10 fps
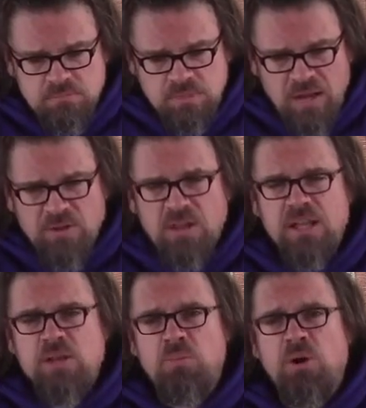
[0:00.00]
How do you
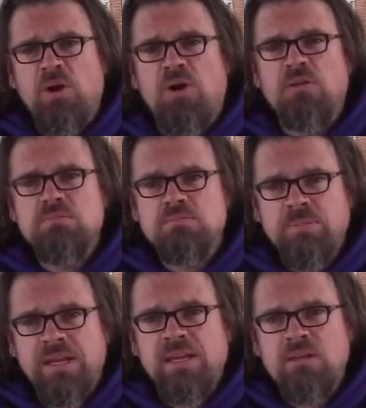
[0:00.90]
like your burger?
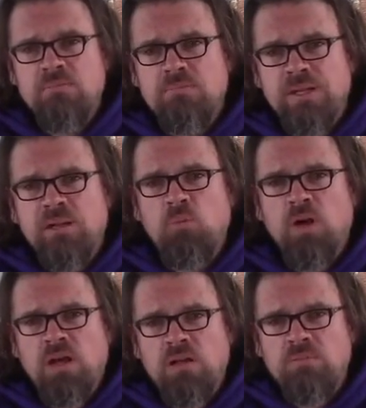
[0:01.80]
Medium, medium
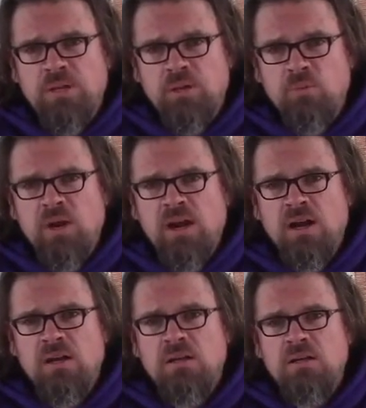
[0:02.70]
well, medium rare?"